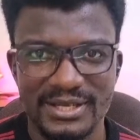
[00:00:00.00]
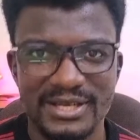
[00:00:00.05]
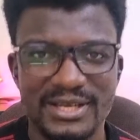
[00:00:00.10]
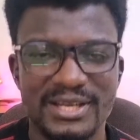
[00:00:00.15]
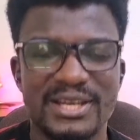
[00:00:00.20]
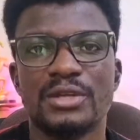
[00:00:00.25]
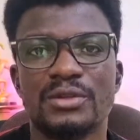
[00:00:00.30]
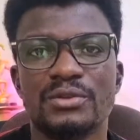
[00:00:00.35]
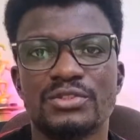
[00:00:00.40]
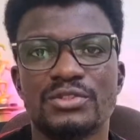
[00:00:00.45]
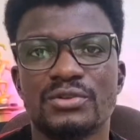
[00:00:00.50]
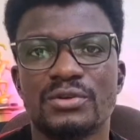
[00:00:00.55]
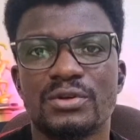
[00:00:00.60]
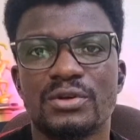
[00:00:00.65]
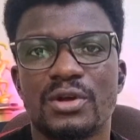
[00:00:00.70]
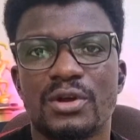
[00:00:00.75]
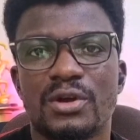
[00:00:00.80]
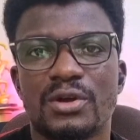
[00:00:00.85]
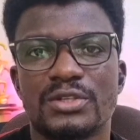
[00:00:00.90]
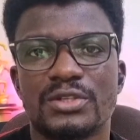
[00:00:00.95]
The usual
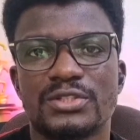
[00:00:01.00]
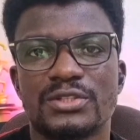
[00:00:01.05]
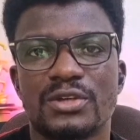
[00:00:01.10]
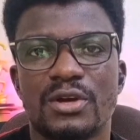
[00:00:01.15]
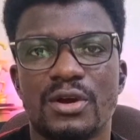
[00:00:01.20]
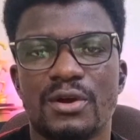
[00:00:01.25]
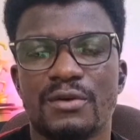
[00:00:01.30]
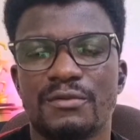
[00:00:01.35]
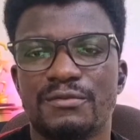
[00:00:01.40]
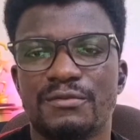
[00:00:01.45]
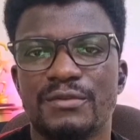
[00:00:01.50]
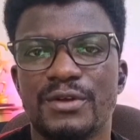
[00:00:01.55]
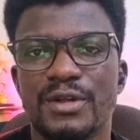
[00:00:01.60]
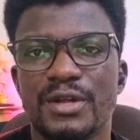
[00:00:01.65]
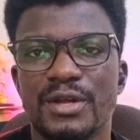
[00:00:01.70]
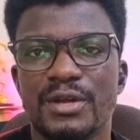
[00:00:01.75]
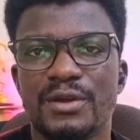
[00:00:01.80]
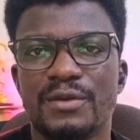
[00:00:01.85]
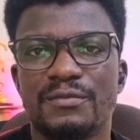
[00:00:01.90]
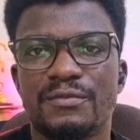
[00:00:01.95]
cause of
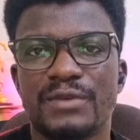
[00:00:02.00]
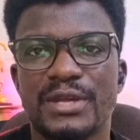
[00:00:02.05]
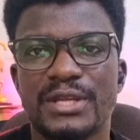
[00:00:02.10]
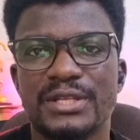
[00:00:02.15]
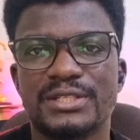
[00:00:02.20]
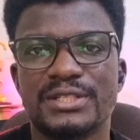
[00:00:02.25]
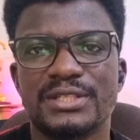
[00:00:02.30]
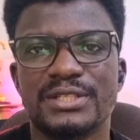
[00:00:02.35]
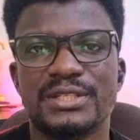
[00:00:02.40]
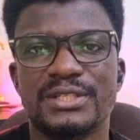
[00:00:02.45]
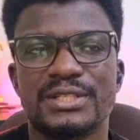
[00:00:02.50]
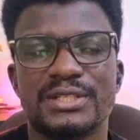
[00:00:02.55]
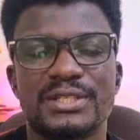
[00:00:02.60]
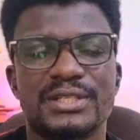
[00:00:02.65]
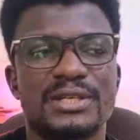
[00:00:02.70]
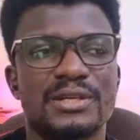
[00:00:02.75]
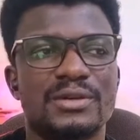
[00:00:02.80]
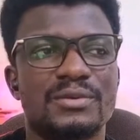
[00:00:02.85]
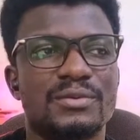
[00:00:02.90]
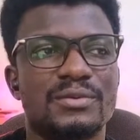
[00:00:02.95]
fainting,
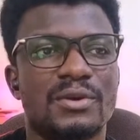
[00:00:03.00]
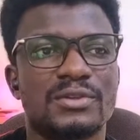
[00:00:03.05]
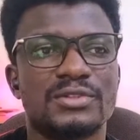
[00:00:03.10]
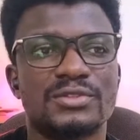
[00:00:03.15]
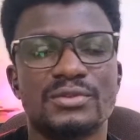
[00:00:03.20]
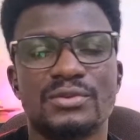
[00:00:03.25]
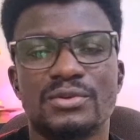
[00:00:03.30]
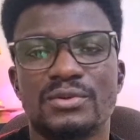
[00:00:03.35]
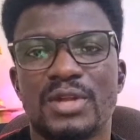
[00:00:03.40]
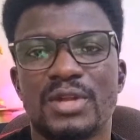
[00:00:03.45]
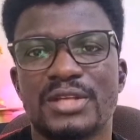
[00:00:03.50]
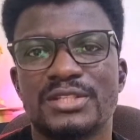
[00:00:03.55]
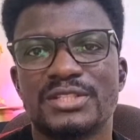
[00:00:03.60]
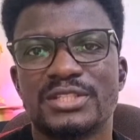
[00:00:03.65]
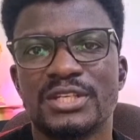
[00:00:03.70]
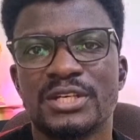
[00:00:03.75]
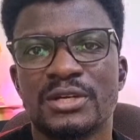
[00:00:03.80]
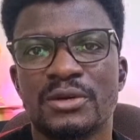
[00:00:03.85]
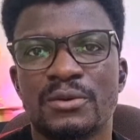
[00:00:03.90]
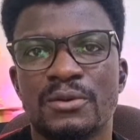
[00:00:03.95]
also known as
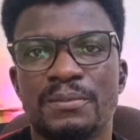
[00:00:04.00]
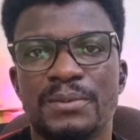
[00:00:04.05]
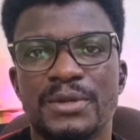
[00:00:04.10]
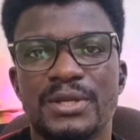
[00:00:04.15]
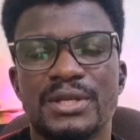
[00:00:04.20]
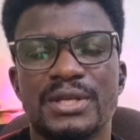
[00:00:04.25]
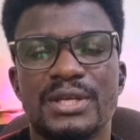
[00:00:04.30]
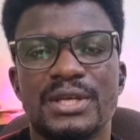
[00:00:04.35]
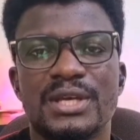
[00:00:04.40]
syncope,